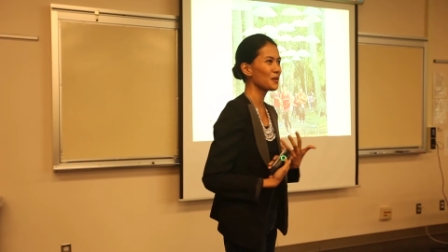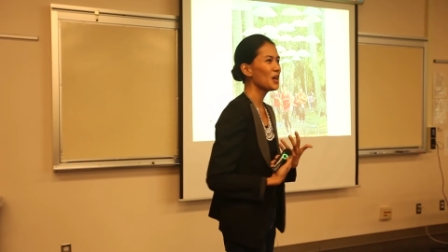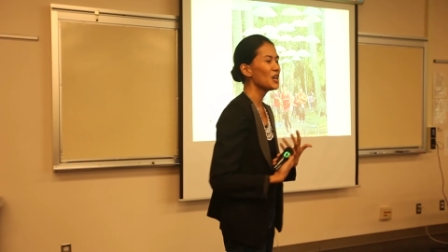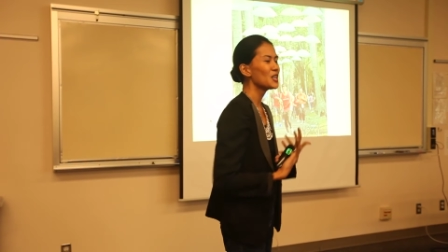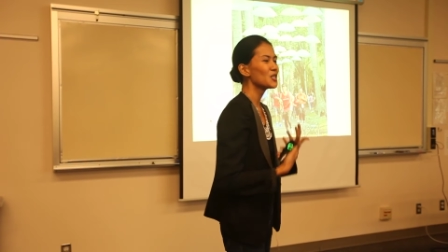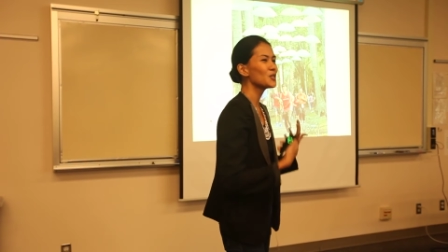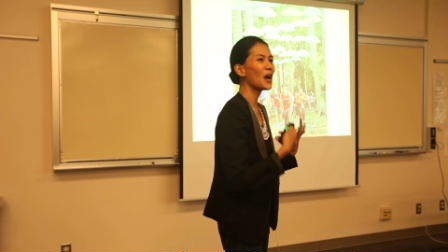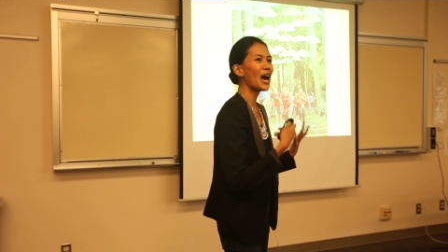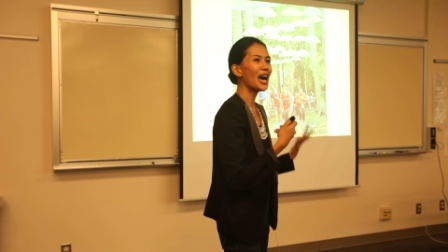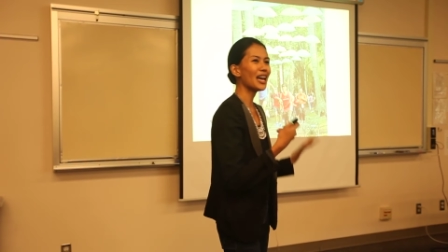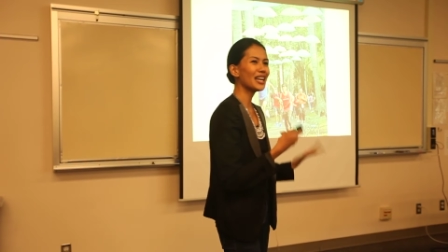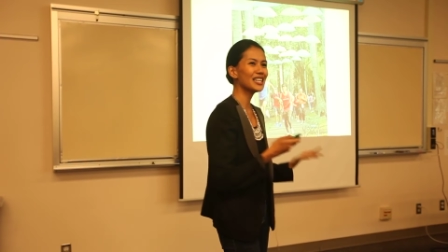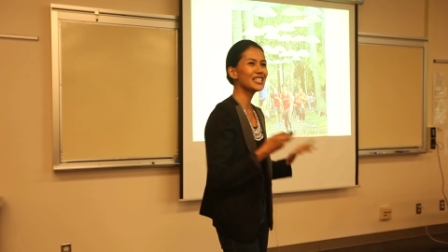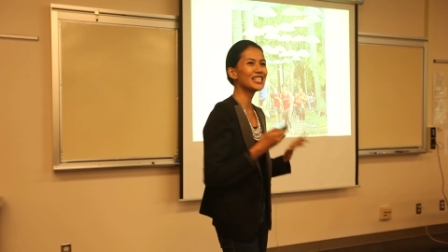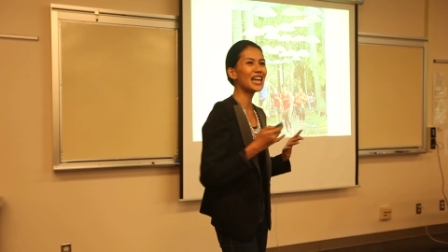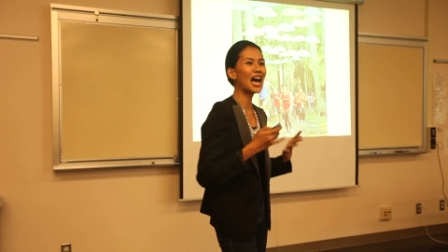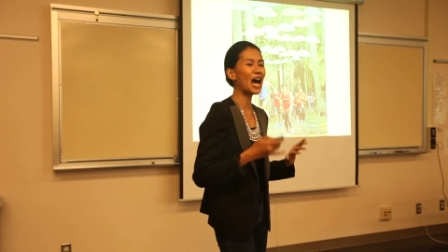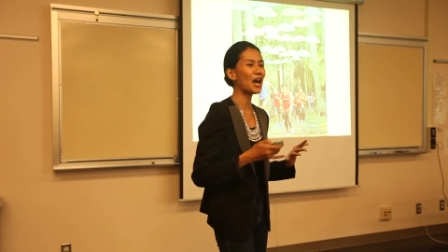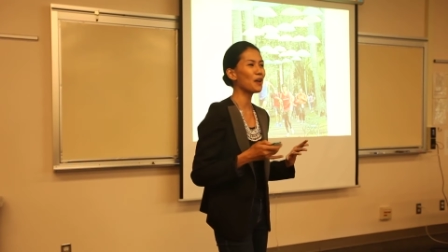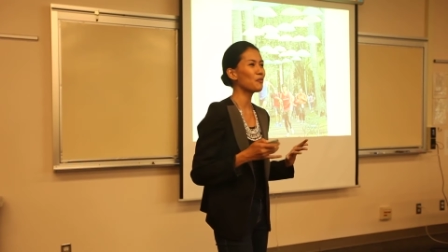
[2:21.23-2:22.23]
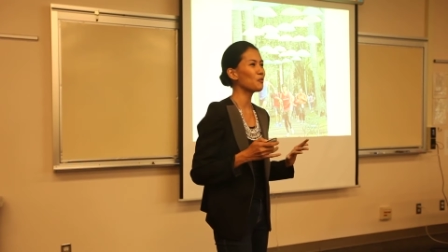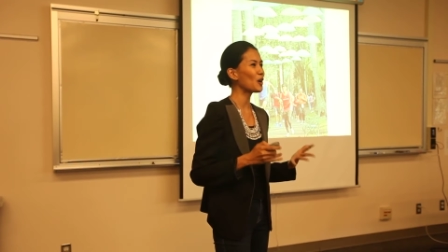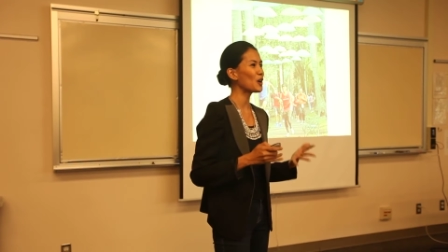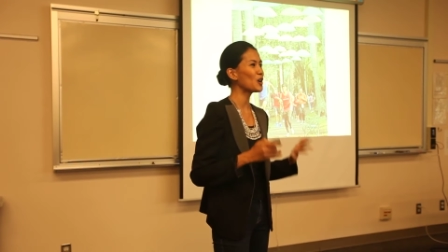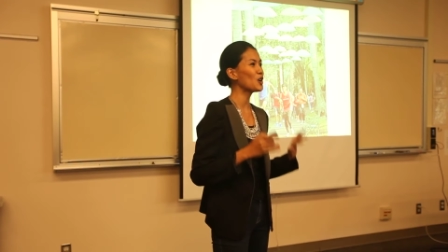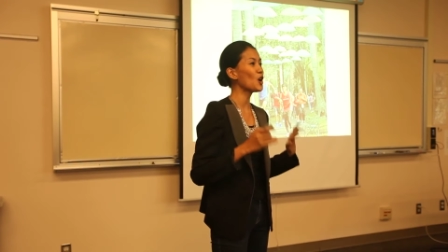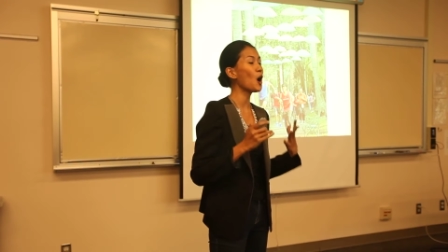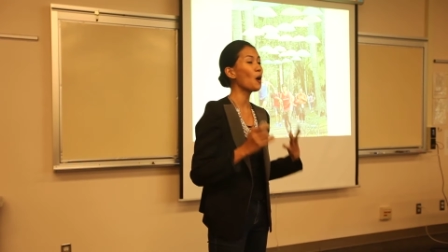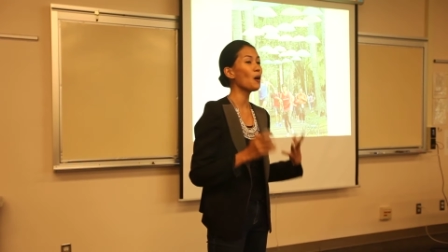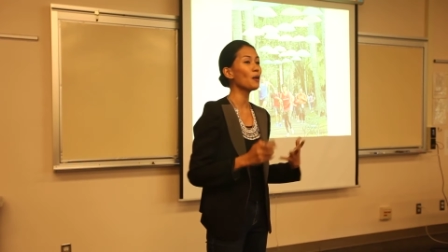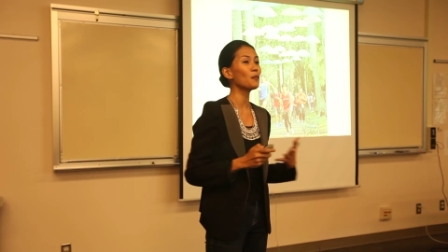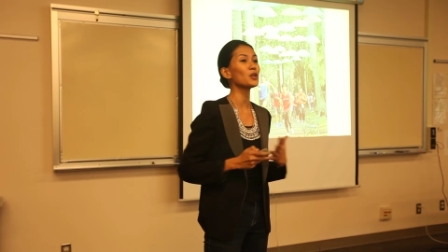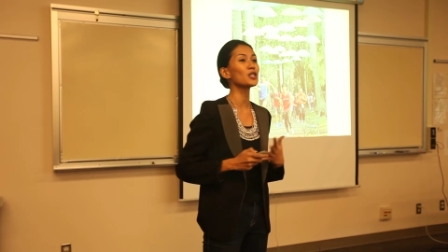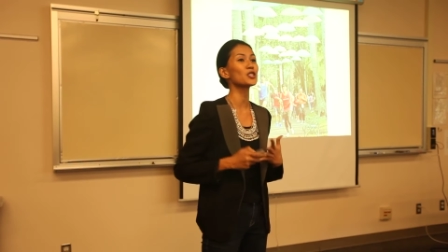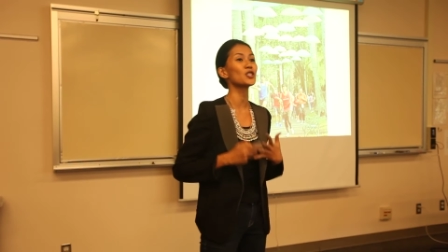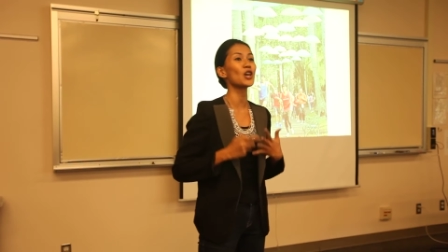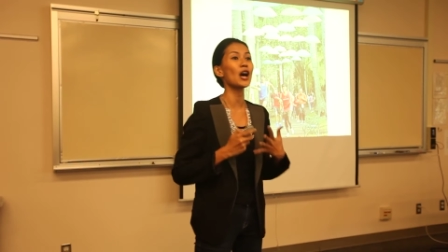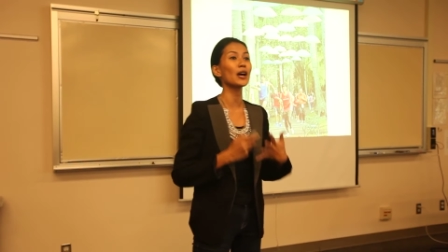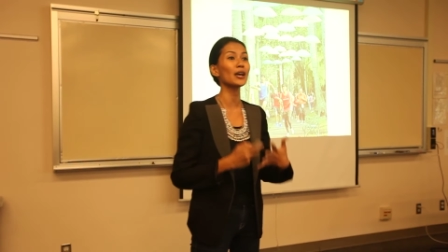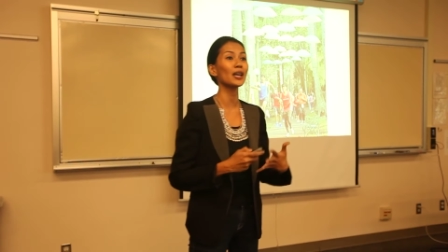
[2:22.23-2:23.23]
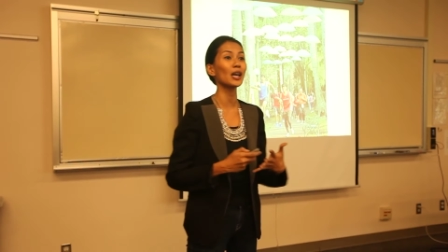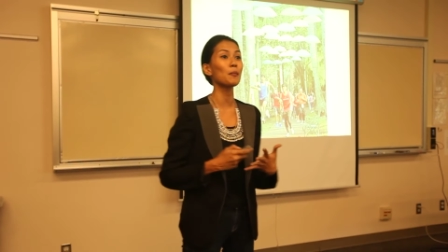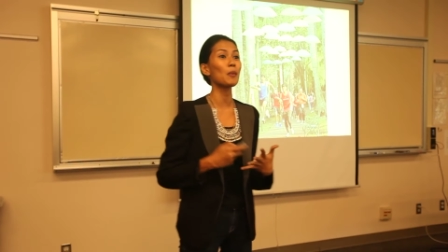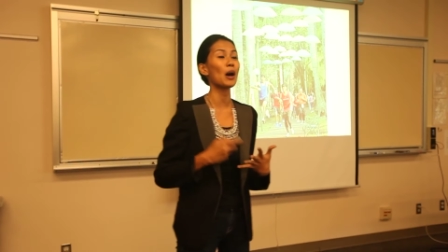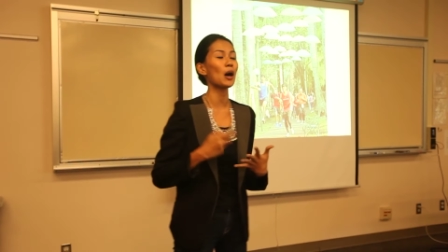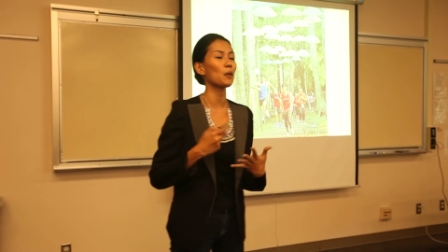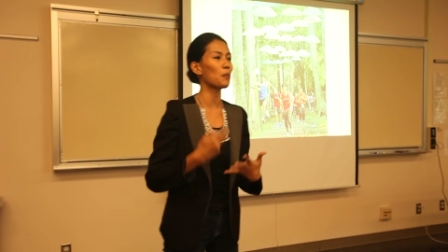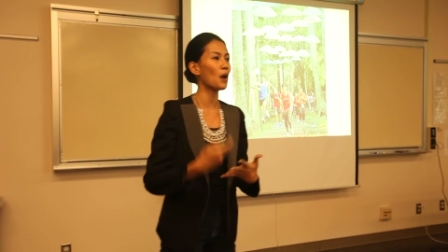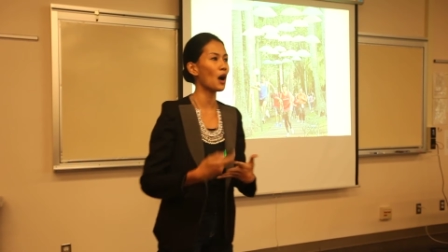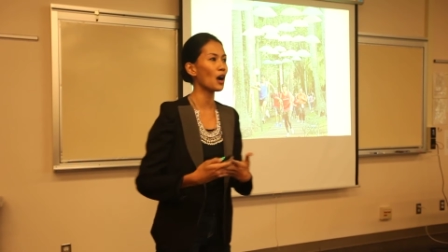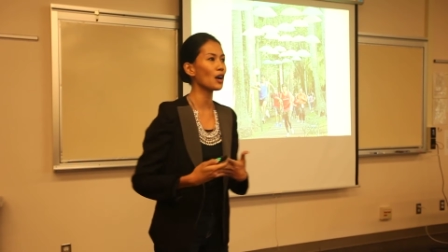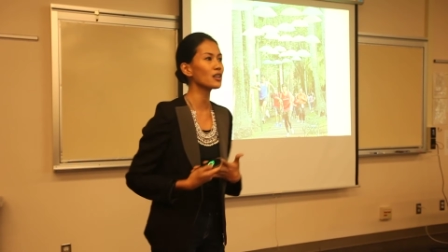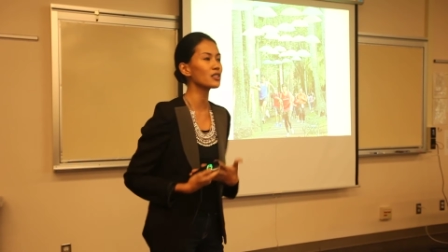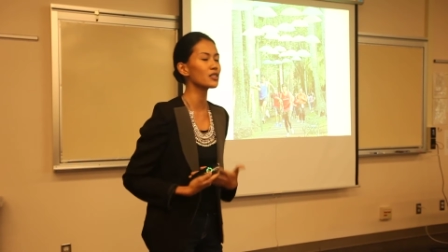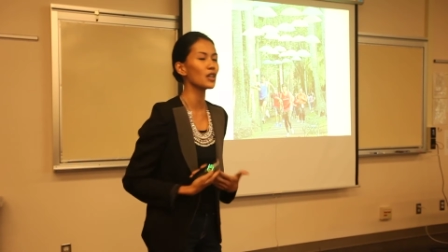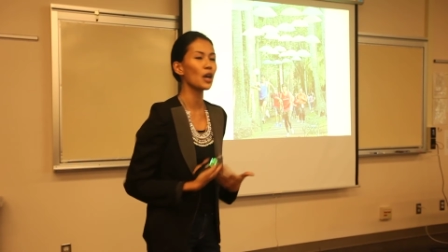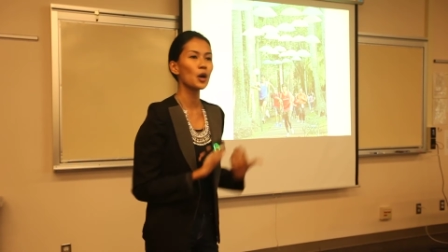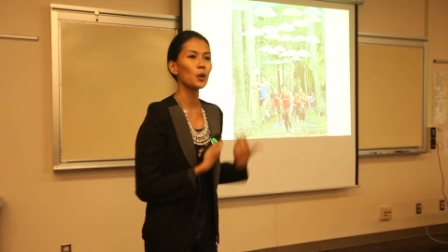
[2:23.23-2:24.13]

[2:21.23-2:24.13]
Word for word: So at a time where no one was talking about parks,